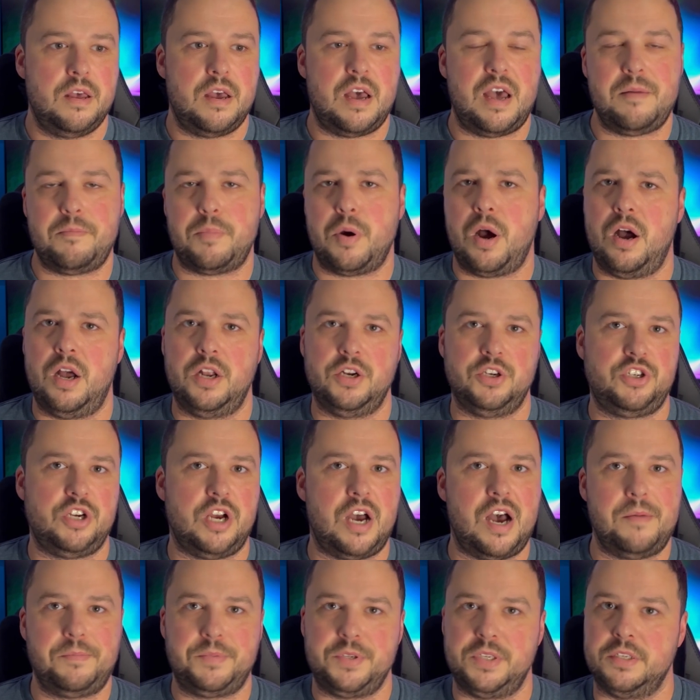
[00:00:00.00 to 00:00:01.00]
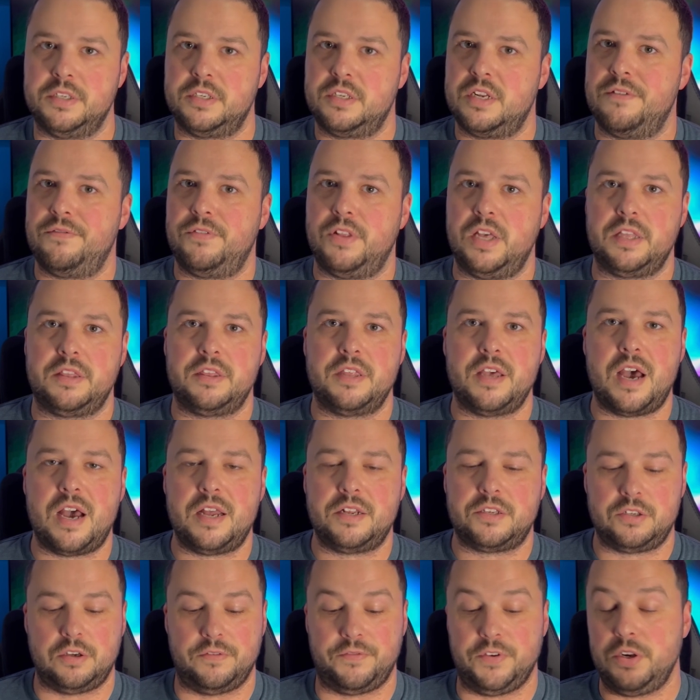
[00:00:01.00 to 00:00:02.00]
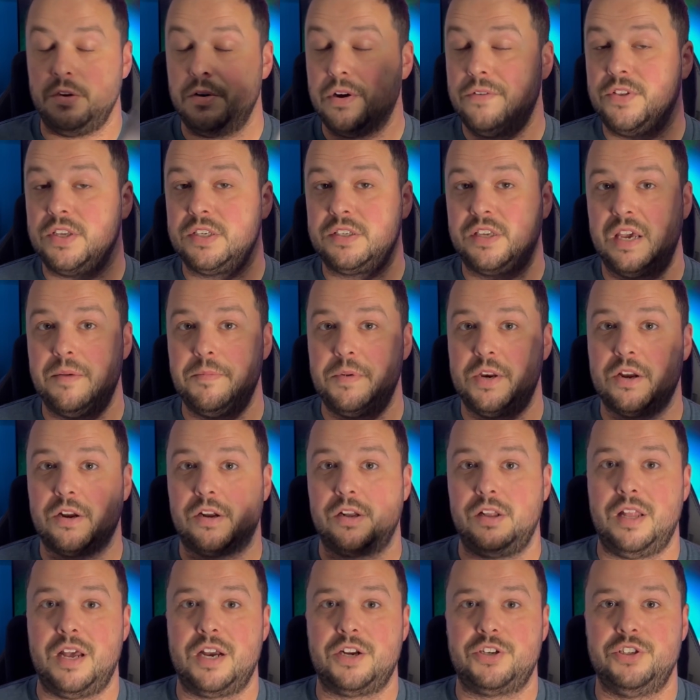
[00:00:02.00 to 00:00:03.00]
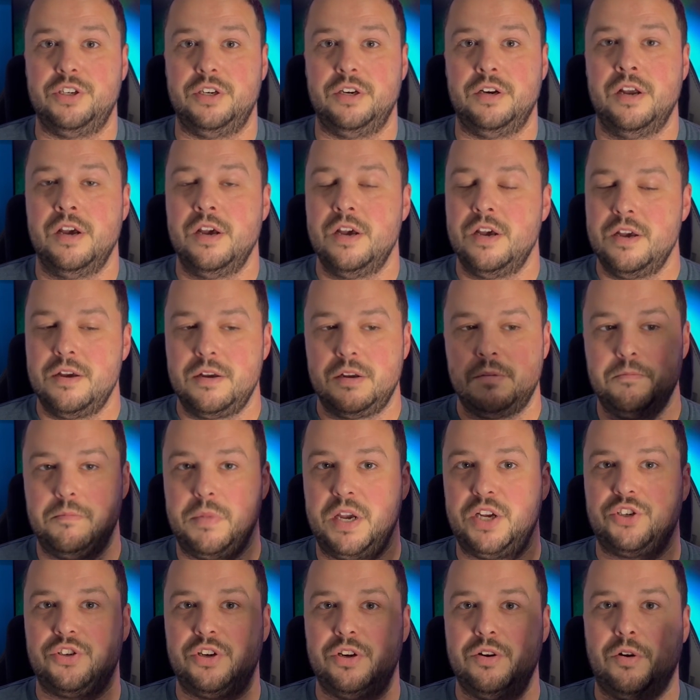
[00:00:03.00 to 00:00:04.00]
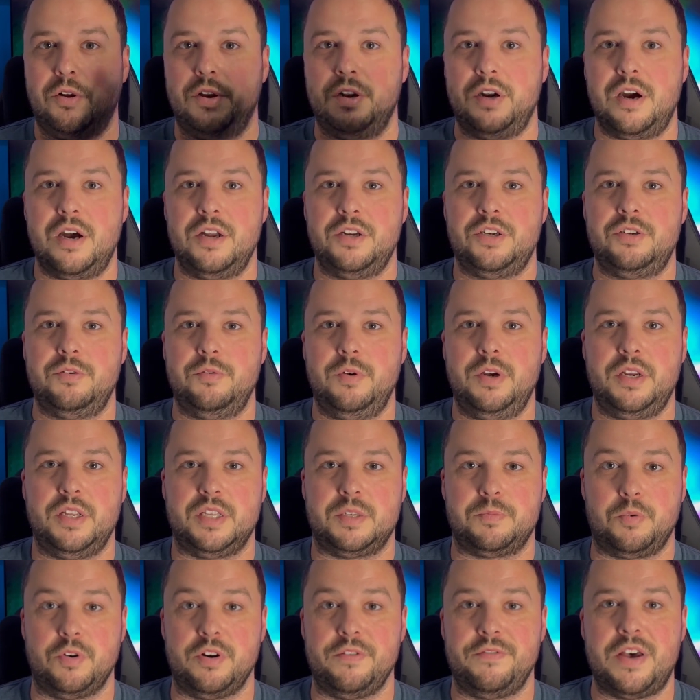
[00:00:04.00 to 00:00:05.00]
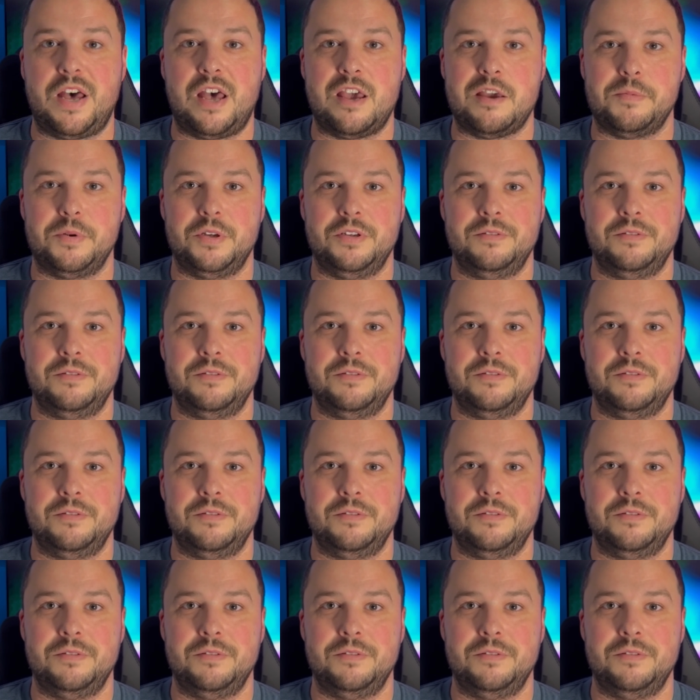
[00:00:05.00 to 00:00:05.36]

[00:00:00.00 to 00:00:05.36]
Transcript: pawn shops and stuff like that. So if you do have this game in your collection, make sure you hold on to it. It's pretty valuable.